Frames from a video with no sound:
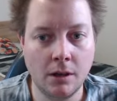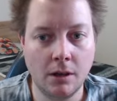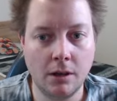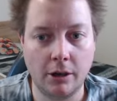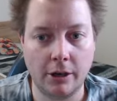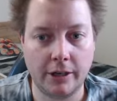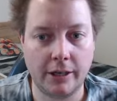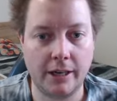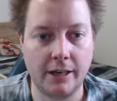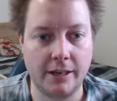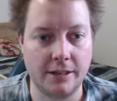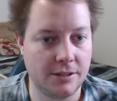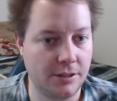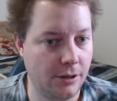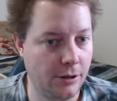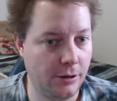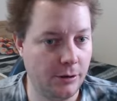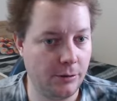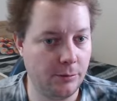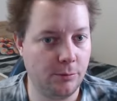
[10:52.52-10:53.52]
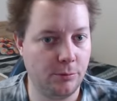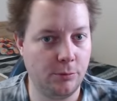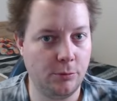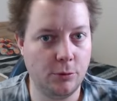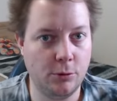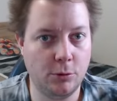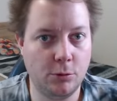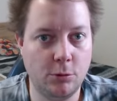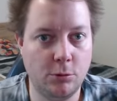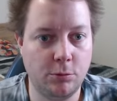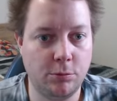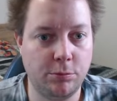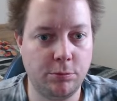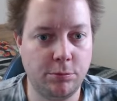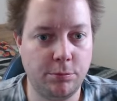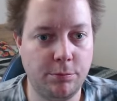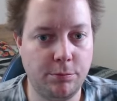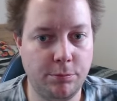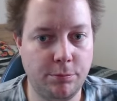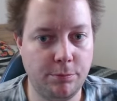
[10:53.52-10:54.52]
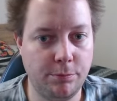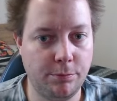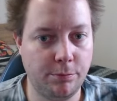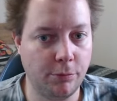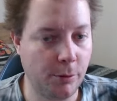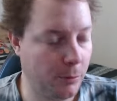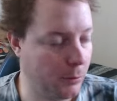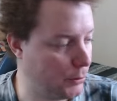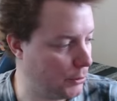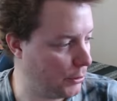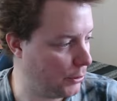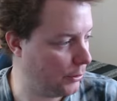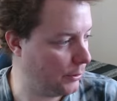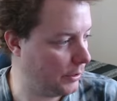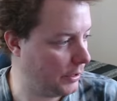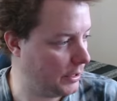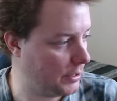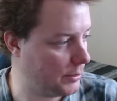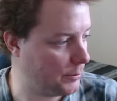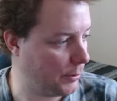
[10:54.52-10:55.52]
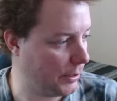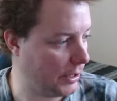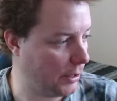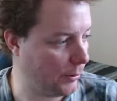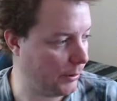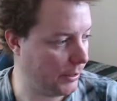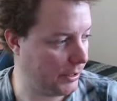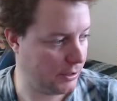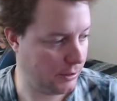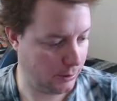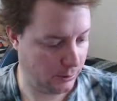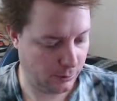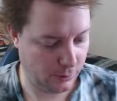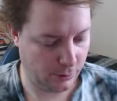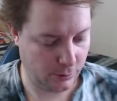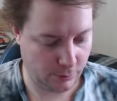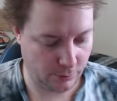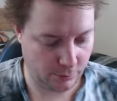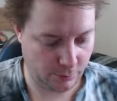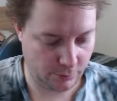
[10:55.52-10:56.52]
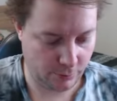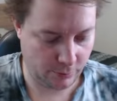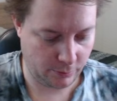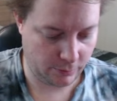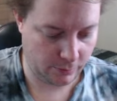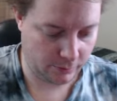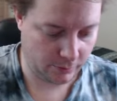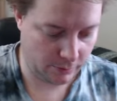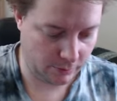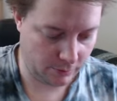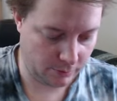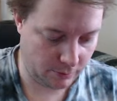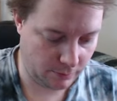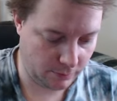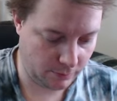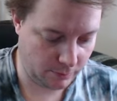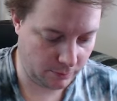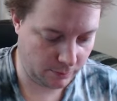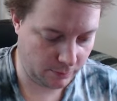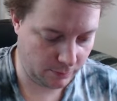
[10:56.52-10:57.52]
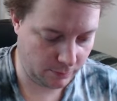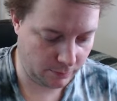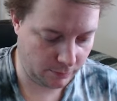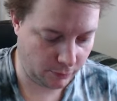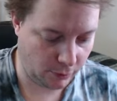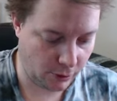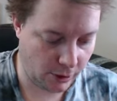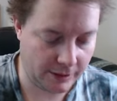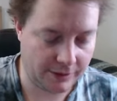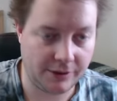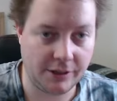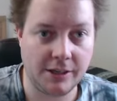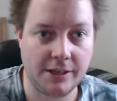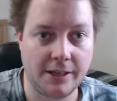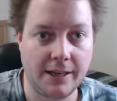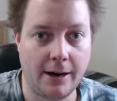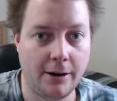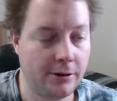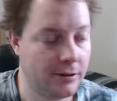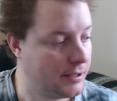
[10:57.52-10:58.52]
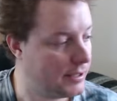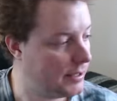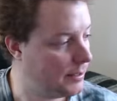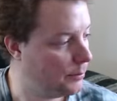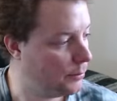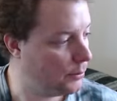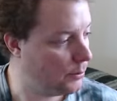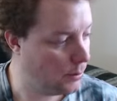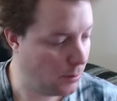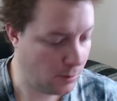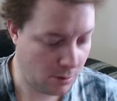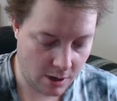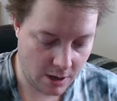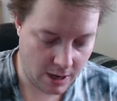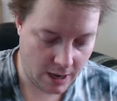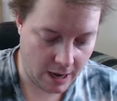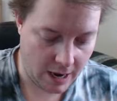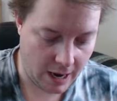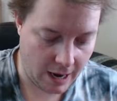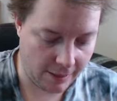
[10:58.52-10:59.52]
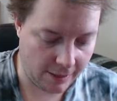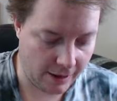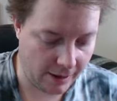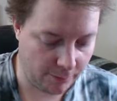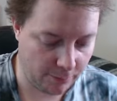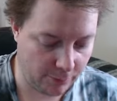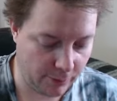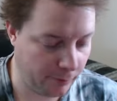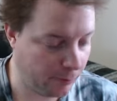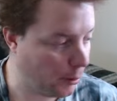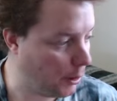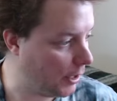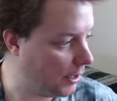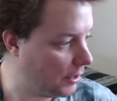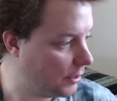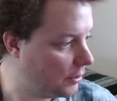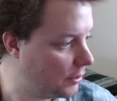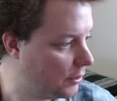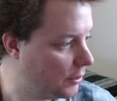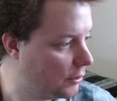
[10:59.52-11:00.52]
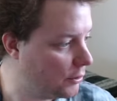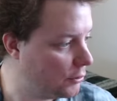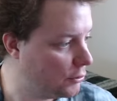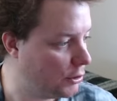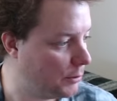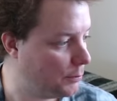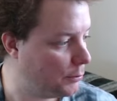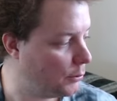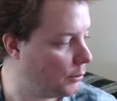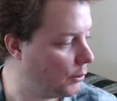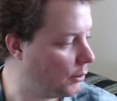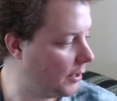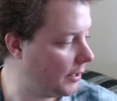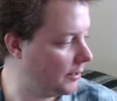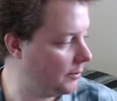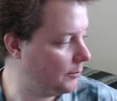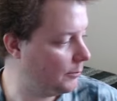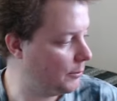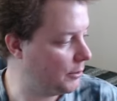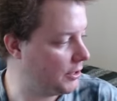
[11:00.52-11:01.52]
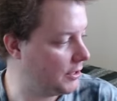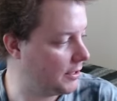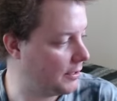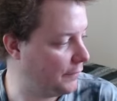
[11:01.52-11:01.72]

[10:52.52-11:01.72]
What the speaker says: Okay, so what we'll do is we're going to write the caret symbol, and then we write 999, which is the